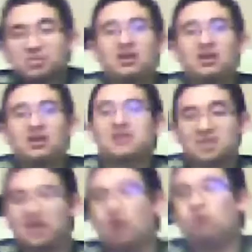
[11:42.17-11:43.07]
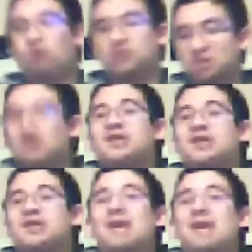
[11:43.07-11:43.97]
like say, "Oh, Direct is
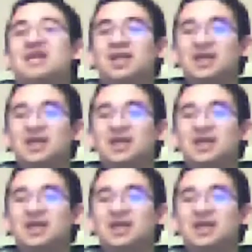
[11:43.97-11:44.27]
happening,